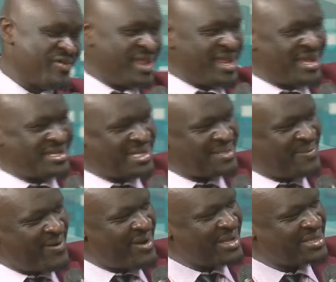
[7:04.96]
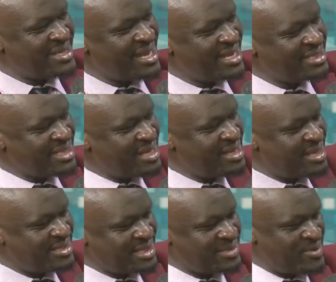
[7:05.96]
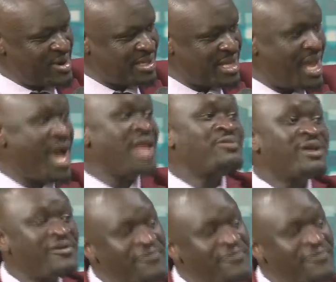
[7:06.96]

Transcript: 3 years experience, 10 years experience, and you're